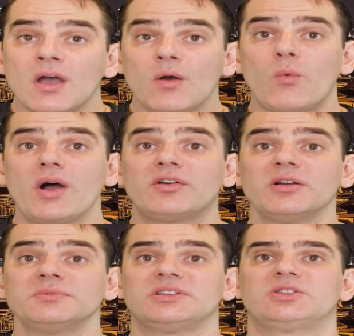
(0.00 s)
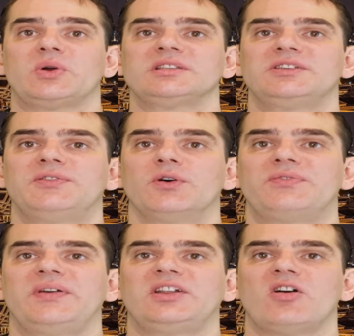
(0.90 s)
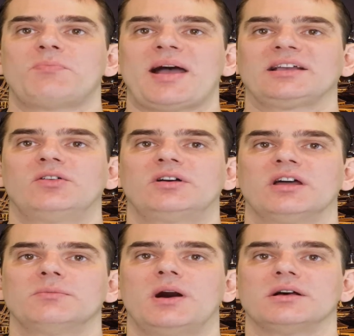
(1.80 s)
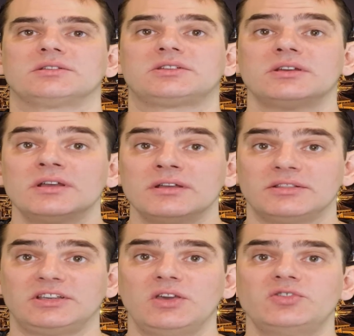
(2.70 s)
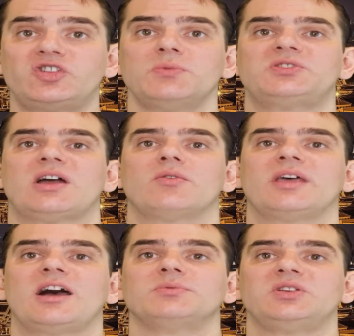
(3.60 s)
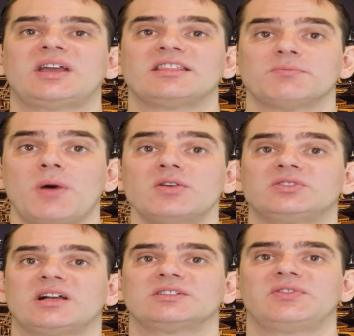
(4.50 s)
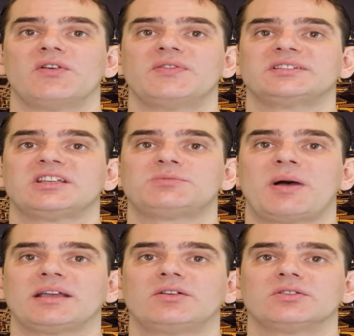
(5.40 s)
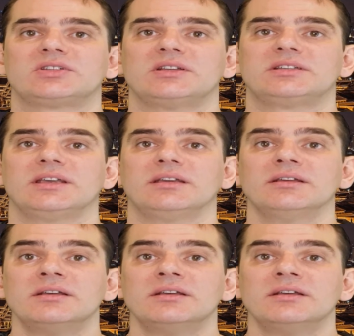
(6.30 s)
Welcome to the 24th video of Bangkok Unmasked, the YouTube channel that helps you get the most out of your visit to Bangkok City.